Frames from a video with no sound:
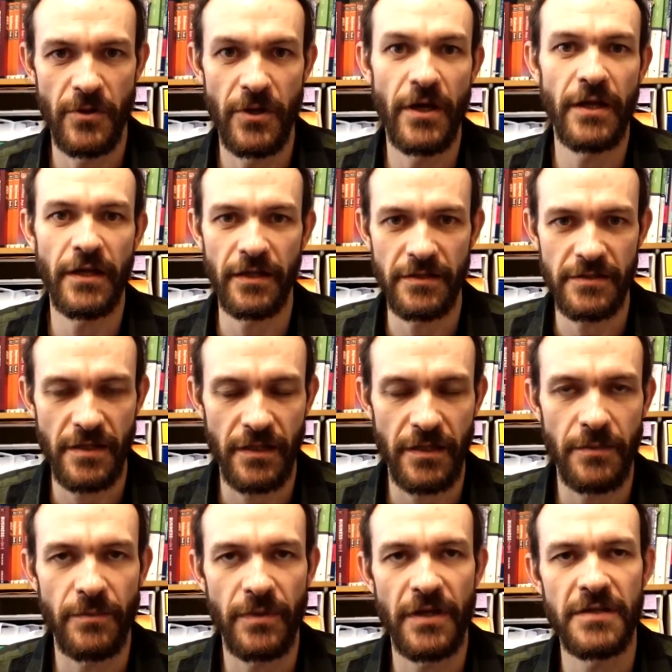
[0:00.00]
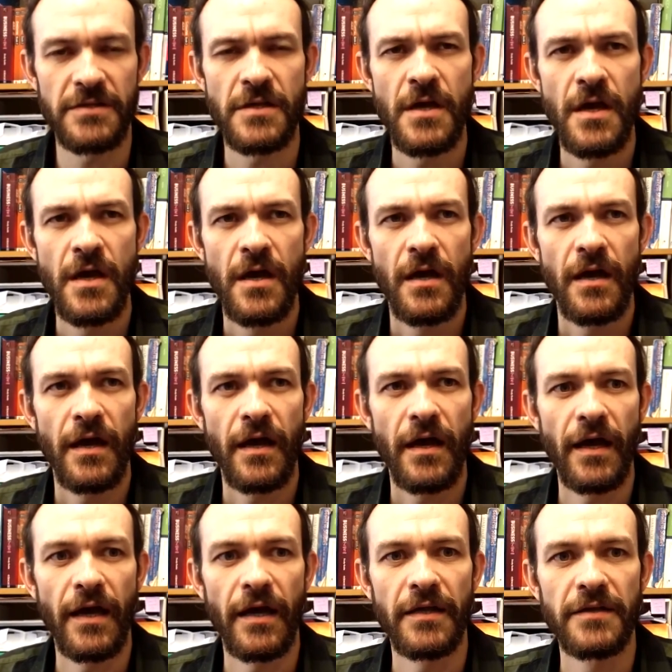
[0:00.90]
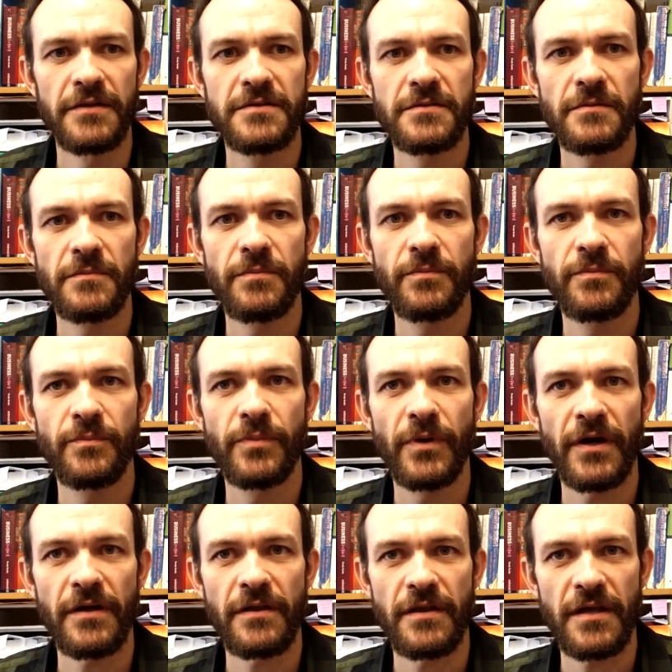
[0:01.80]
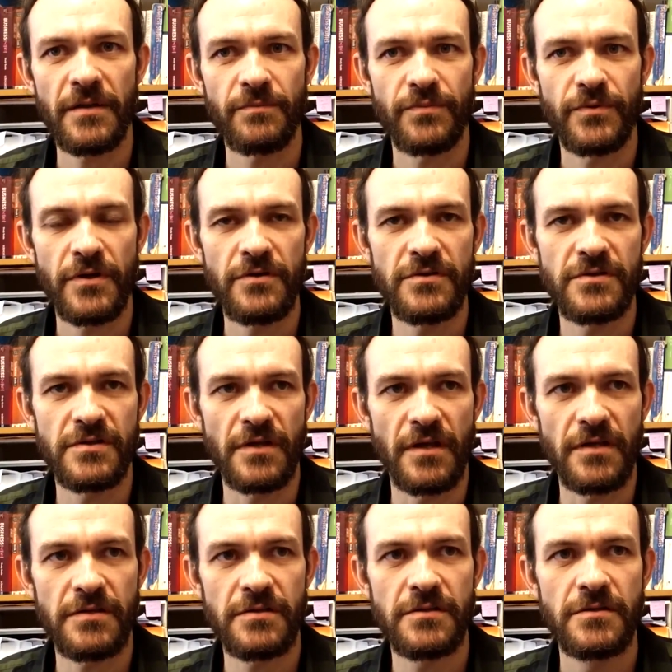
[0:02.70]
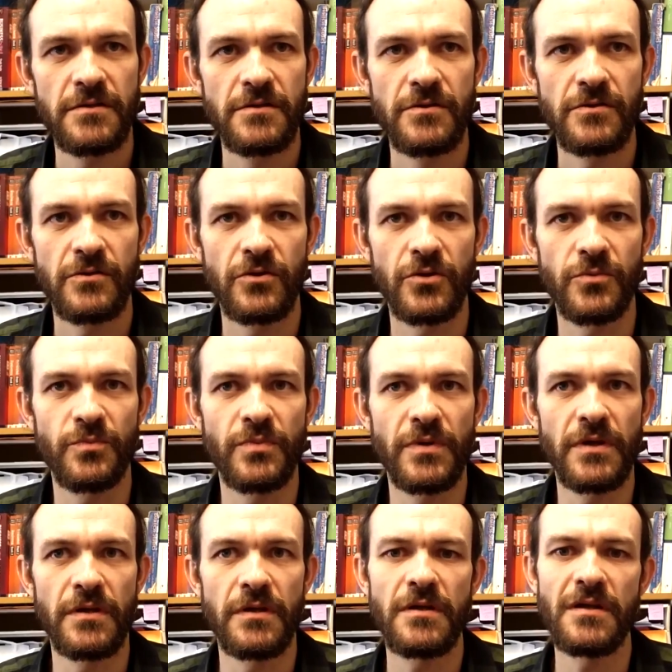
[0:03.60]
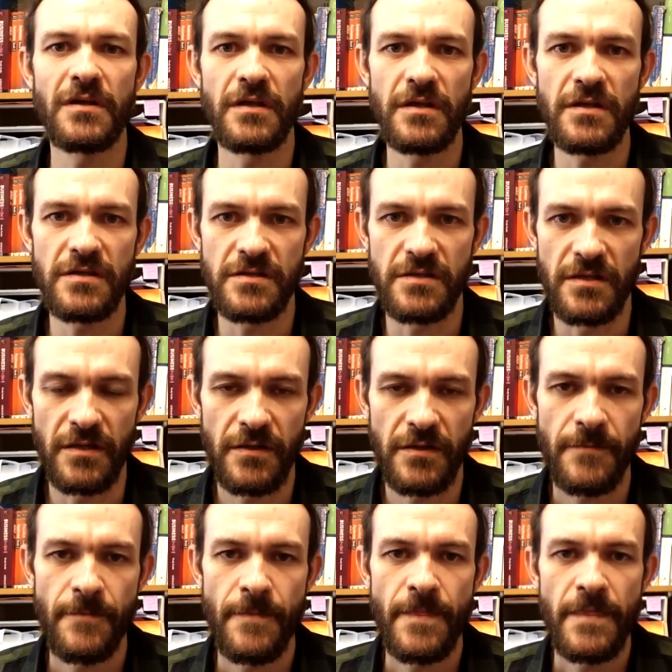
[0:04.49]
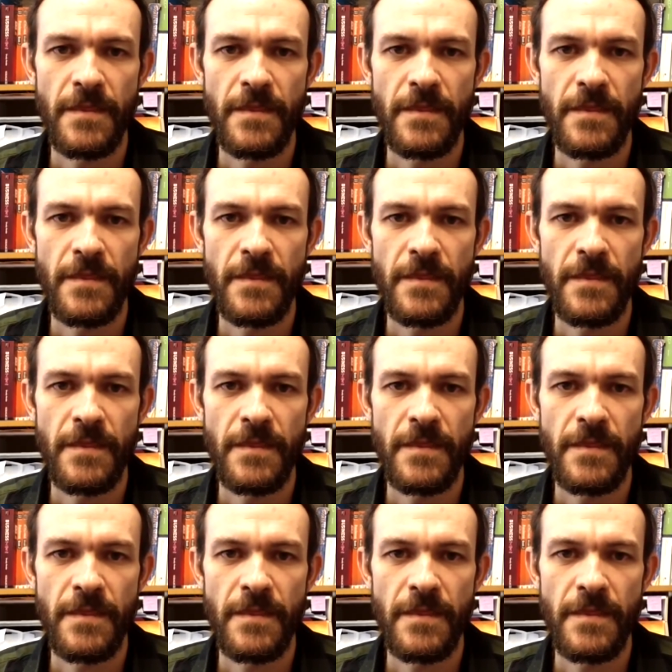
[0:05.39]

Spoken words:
learning taking place. And part of that process could be easier